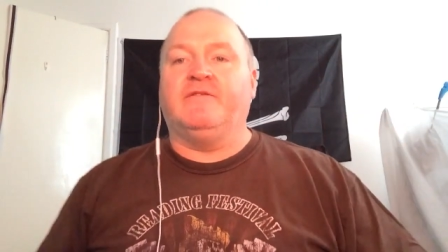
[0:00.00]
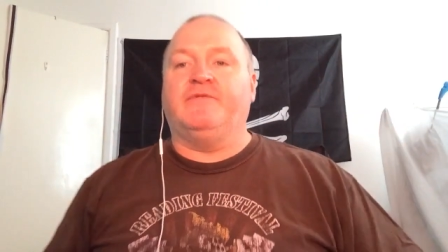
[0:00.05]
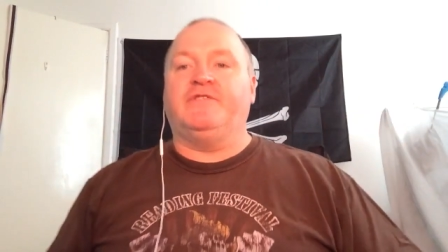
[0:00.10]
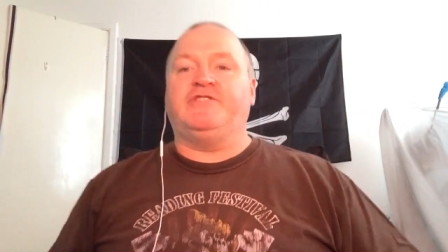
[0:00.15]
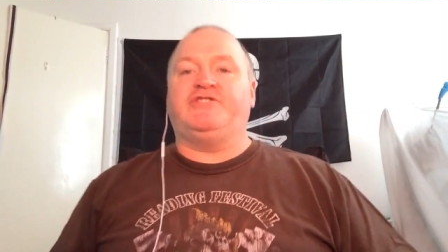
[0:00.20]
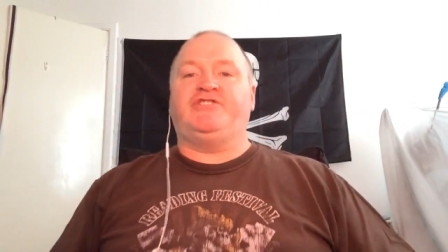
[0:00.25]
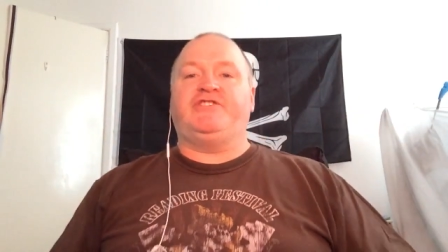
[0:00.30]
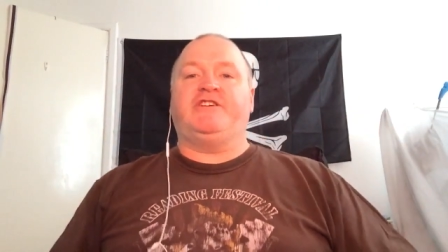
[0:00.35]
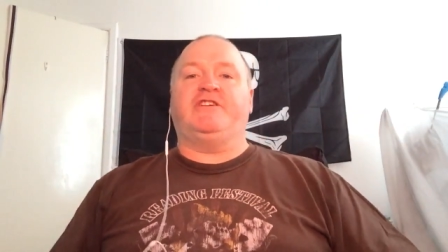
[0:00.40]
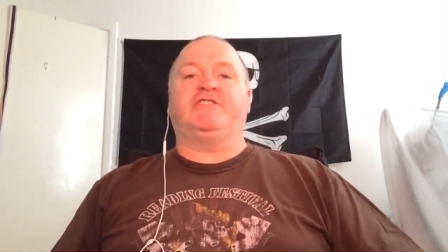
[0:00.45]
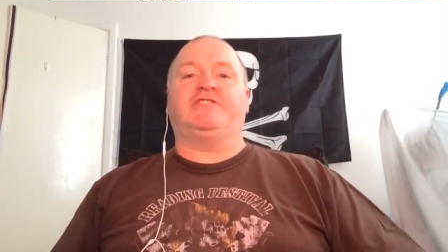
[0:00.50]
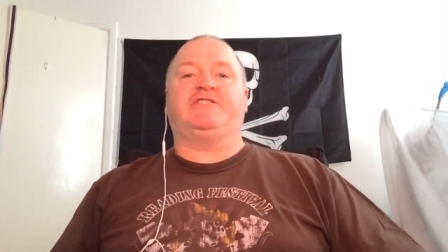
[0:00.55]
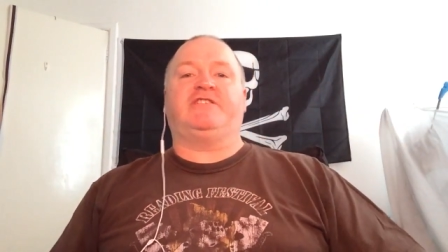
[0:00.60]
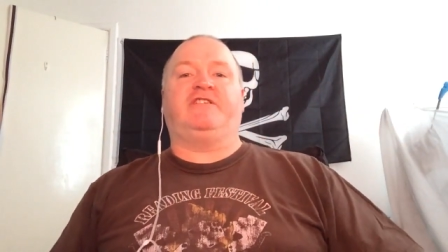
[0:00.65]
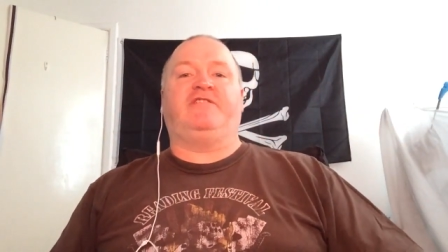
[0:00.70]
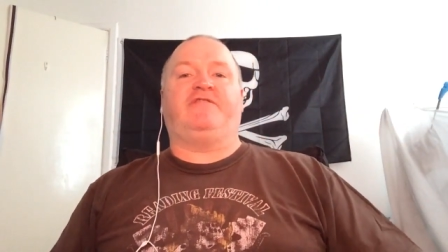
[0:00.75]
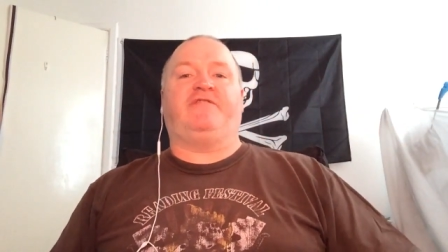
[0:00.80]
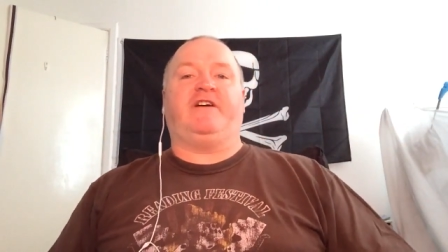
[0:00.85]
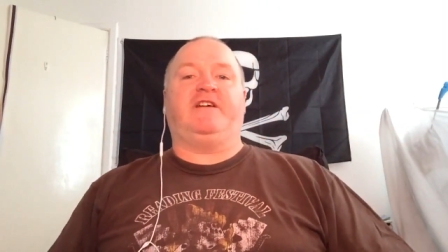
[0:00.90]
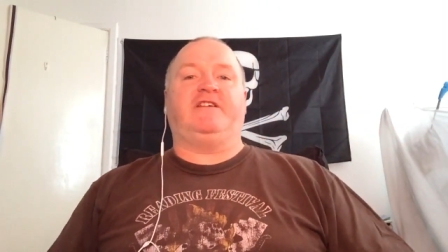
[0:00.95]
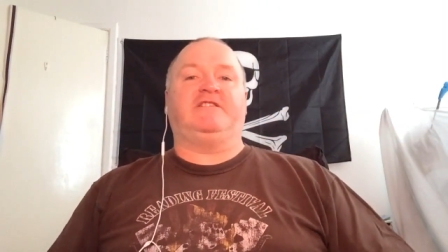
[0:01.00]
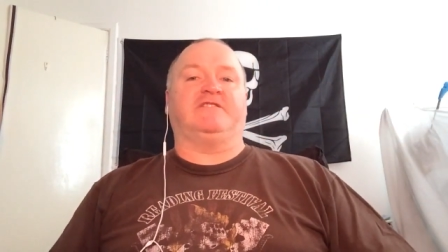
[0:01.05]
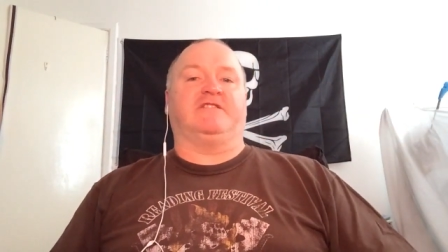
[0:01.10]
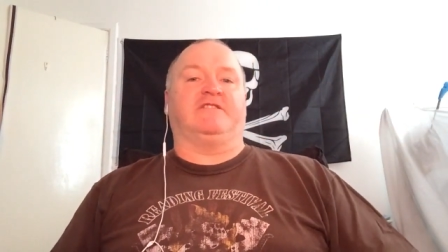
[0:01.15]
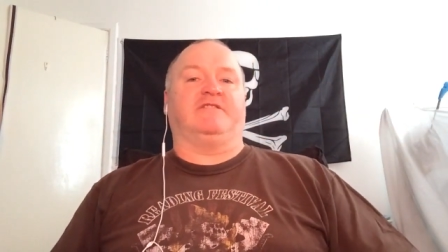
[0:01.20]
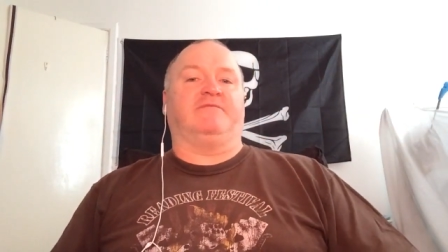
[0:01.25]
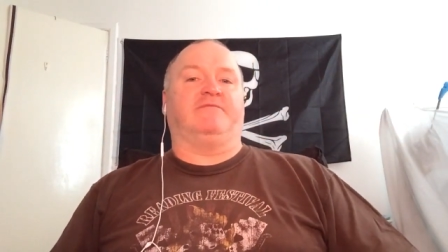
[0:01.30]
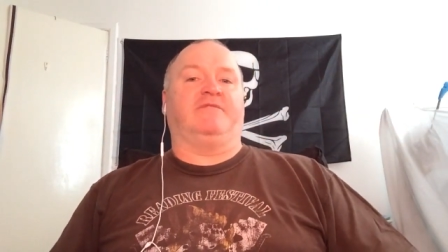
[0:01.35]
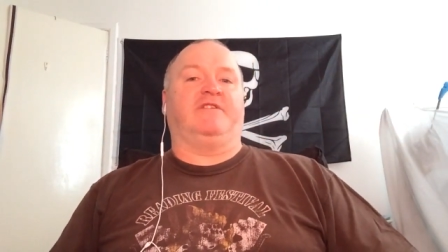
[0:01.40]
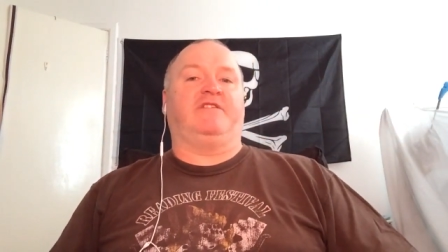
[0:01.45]
which shares an
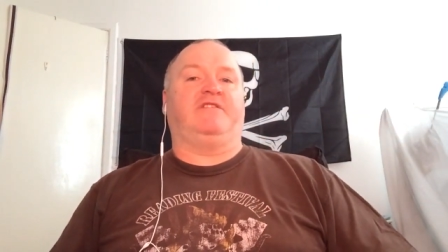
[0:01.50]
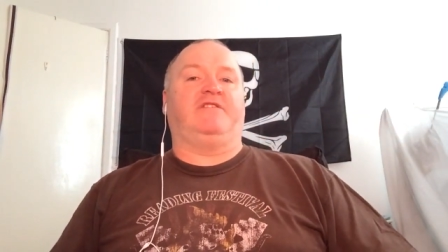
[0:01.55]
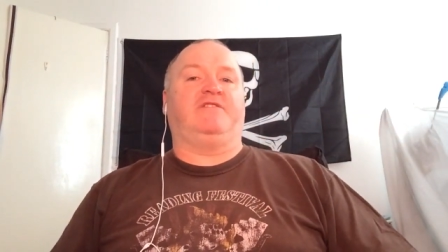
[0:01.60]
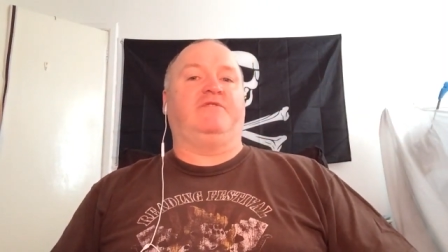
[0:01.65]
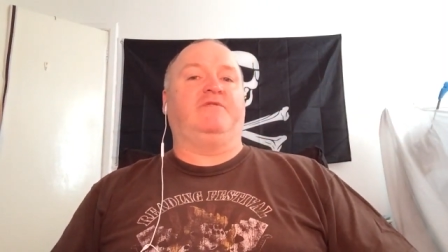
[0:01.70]
advisor with